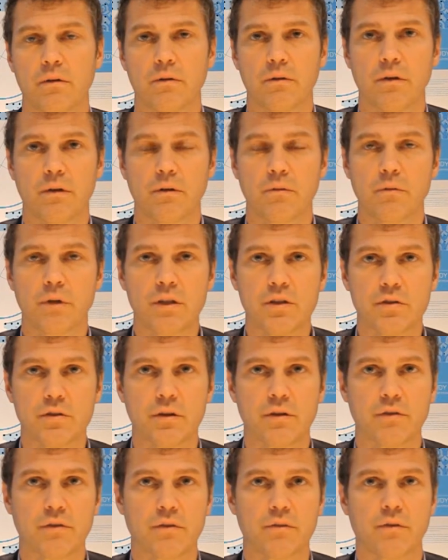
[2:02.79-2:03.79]
or the
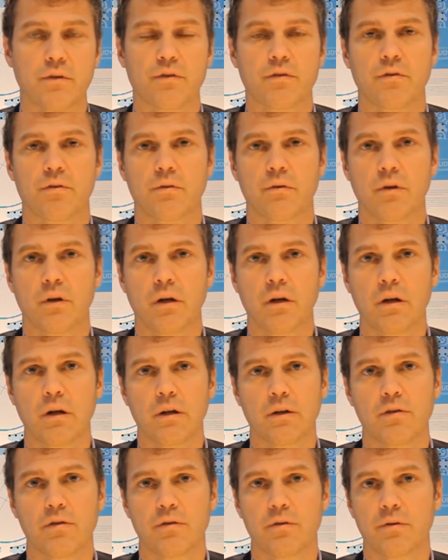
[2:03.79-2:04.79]
richness of the soil,
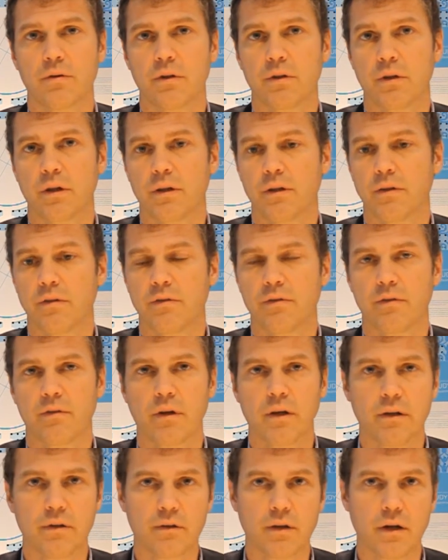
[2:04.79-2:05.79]
ensuring that it's
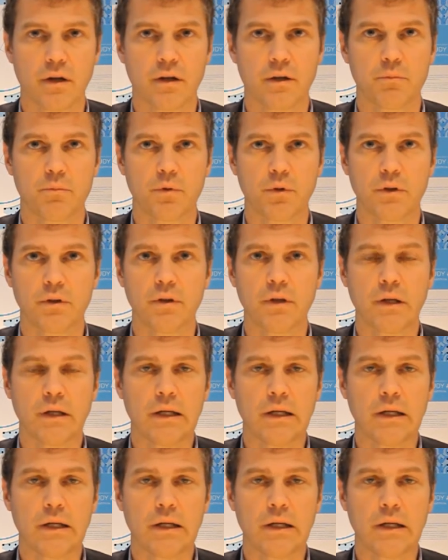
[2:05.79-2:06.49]
in time with